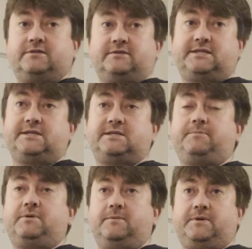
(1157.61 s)
to the
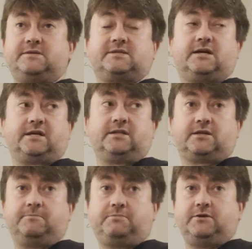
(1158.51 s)
TCP IP stack in the
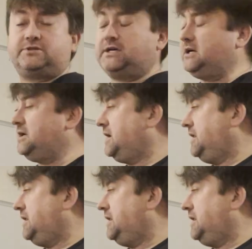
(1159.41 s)
computer,